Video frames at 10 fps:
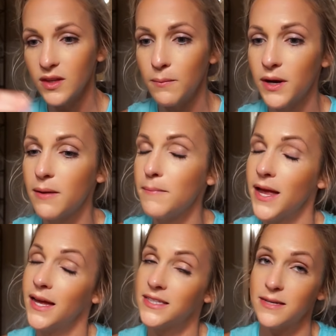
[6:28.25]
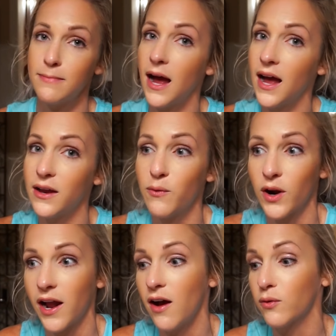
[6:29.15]
But man, did my
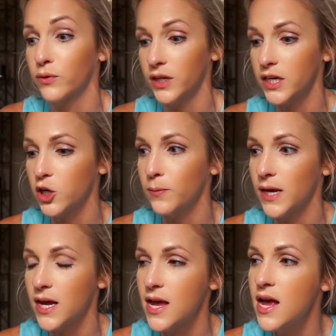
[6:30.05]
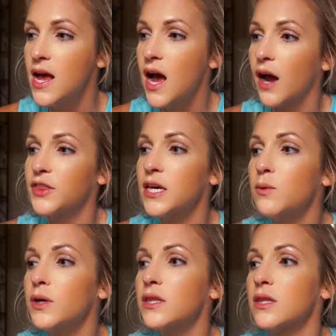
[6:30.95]
workout really kill me. I
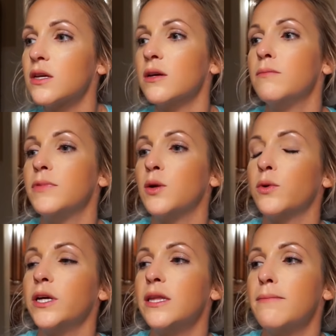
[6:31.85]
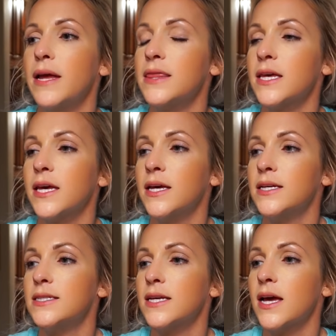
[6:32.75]
think what the main thing
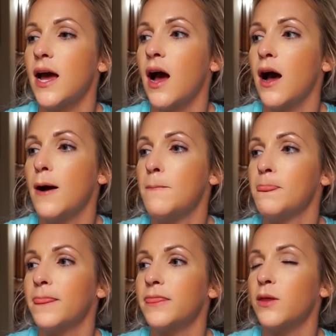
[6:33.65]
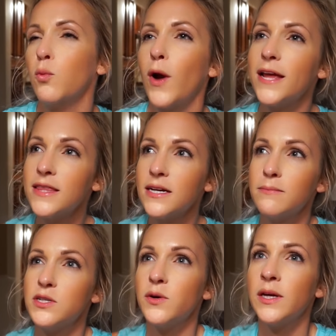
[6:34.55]
is, the weight that
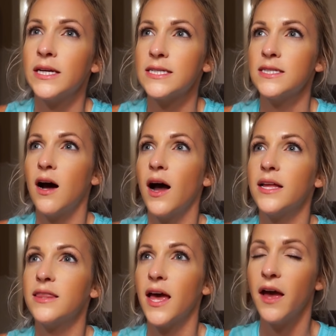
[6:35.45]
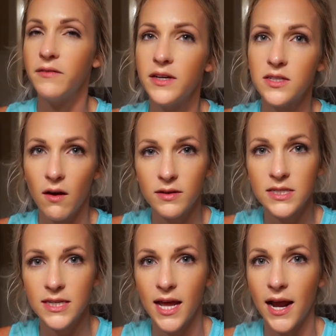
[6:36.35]
I'm doing is not the heaviest,
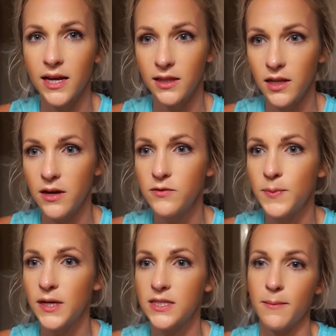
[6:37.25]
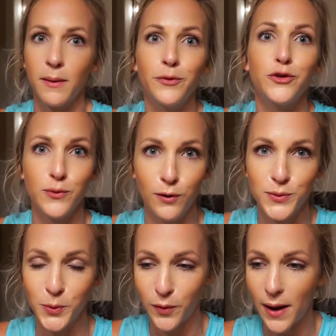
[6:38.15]
obviously, that I can lift, because I'm able to do
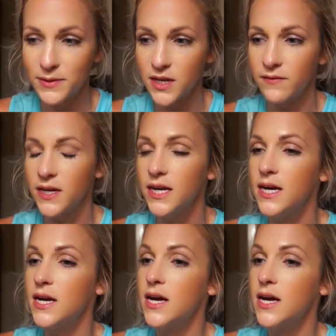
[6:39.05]
multiple reps of it.